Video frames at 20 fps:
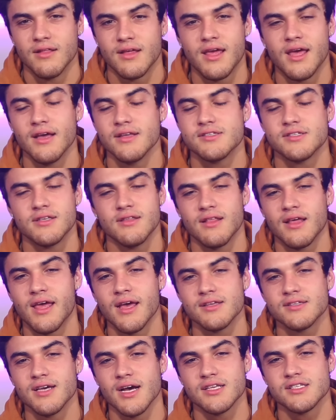The kid's, the
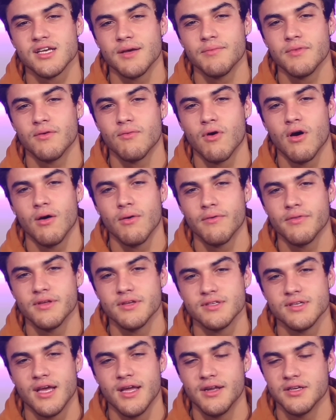kid's got something wrong with
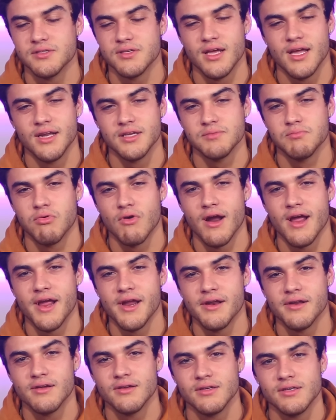his in, his in his
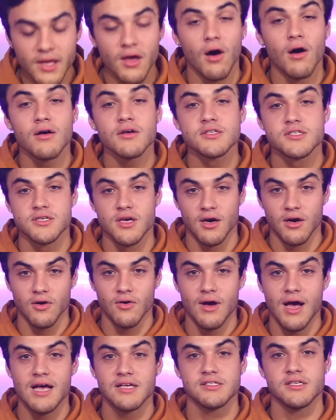brain. He
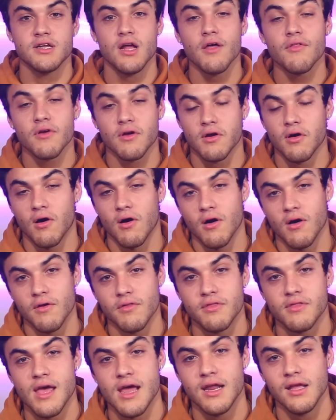also has another car
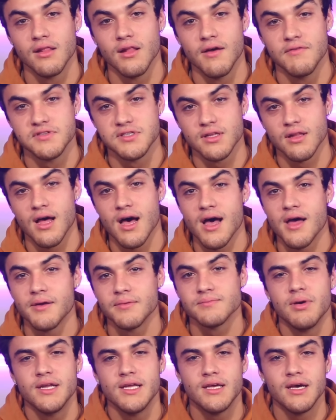that he loves a
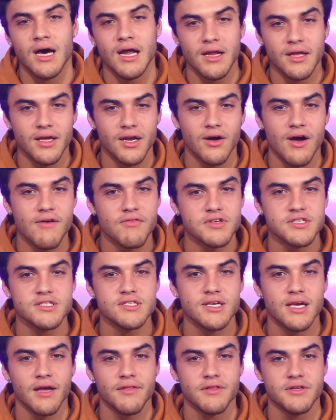lot, but he kind of, you know, ever
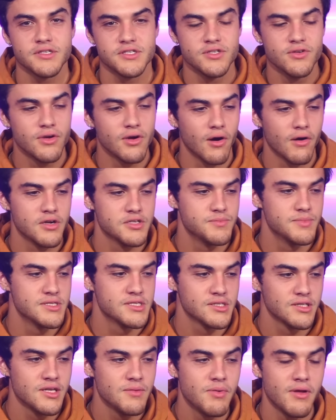since he got this new car, he's been
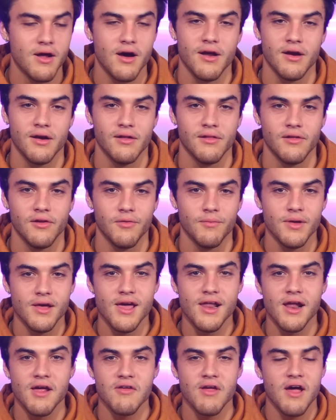sleeping on it a little
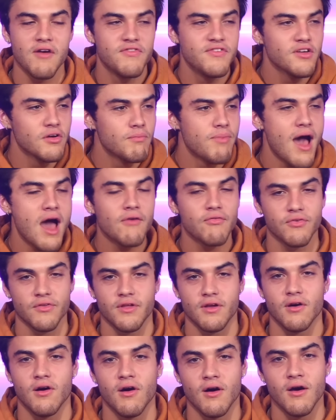bit. And I, I feel bad for
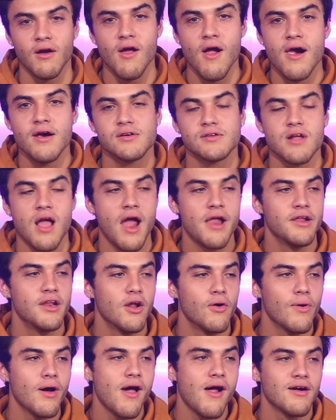the car. And you
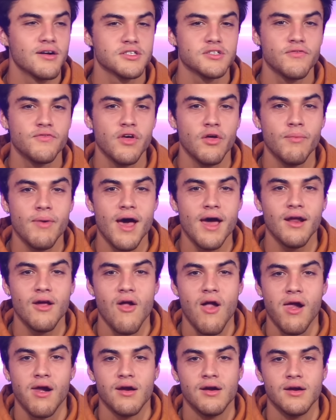know why I also feel bad?